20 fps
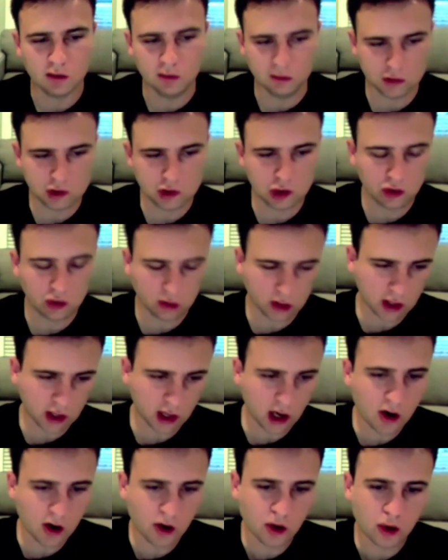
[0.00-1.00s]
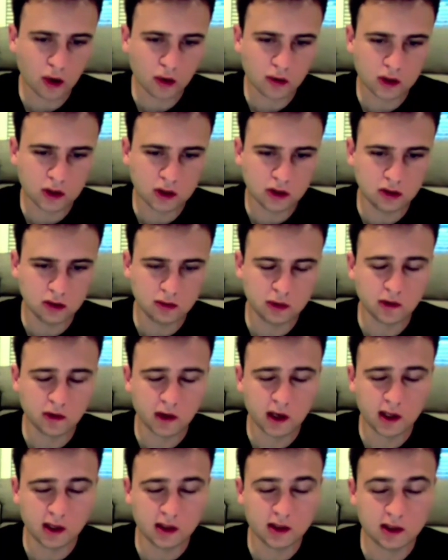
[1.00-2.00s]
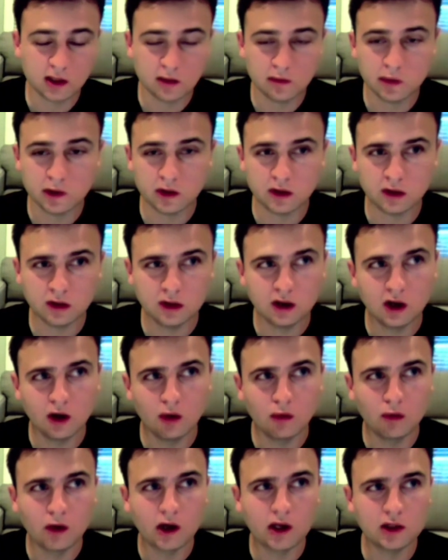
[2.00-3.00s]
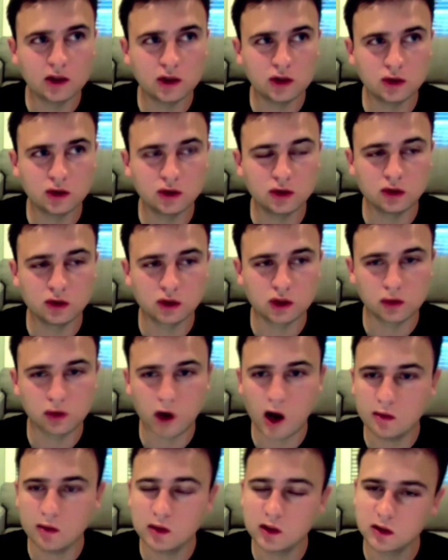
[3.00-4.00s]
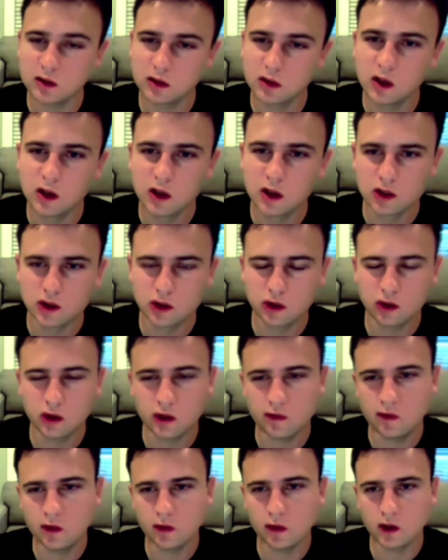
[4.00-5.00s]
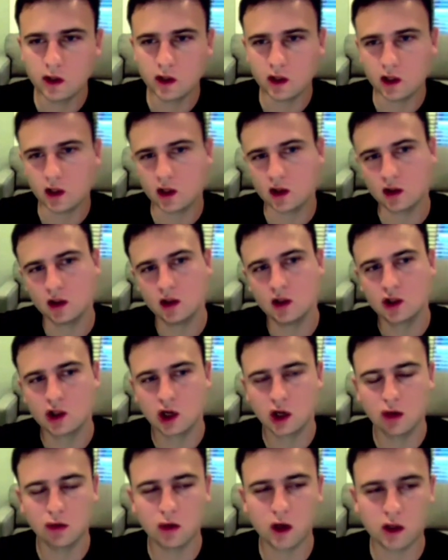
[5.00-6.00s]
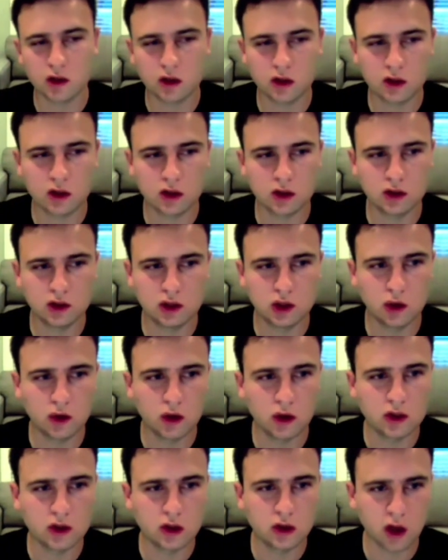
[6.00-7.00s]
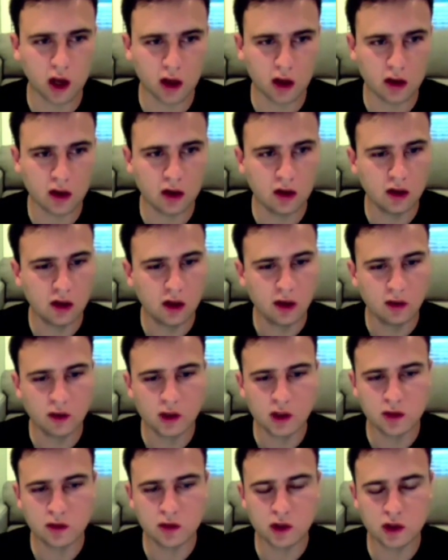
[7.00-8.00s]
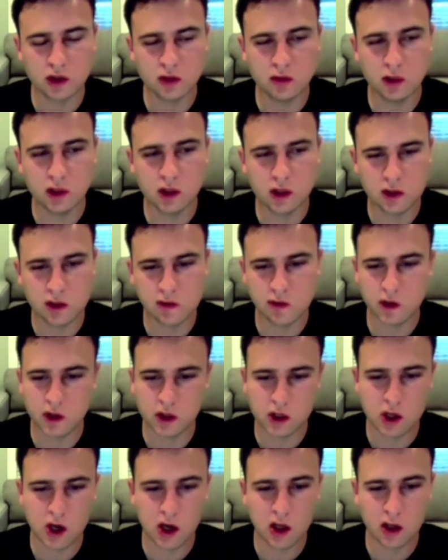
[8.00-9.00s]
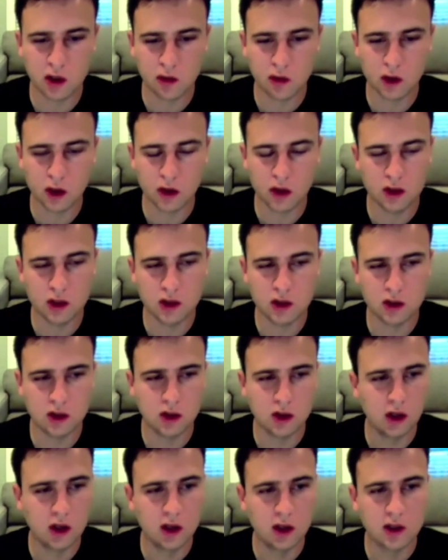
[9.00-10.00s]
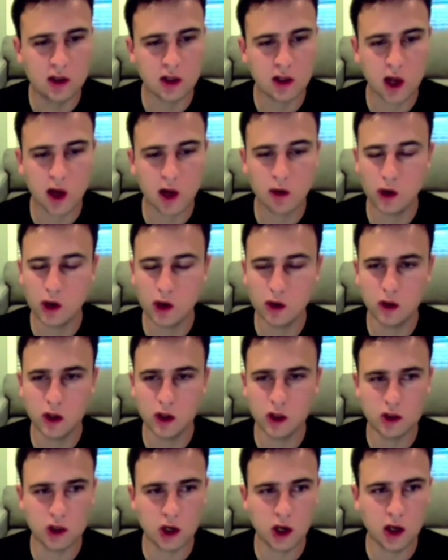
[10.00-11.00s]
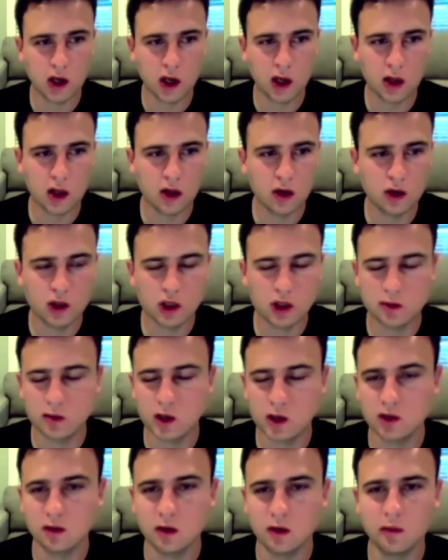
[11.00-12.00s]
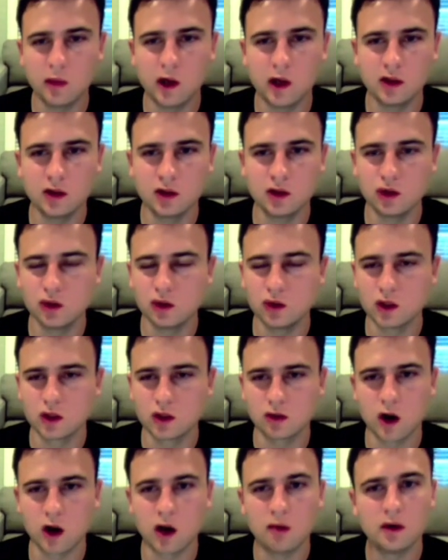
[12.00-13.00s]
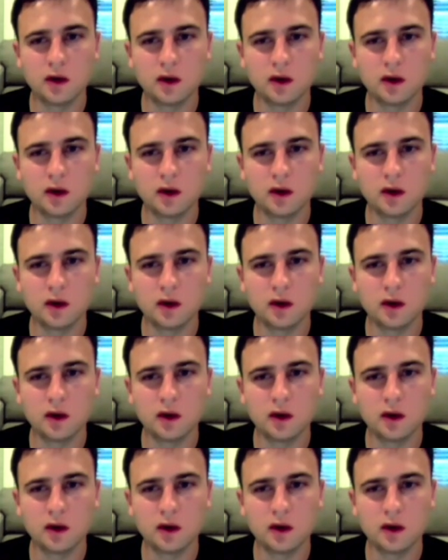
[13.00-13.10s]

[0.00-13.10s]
So our goal was to provide a simple way to do swaps. So if you want to trade one token to another, we just wanted to build this in functionality where you just select what you want to trade, and then you just press one button to do the swap.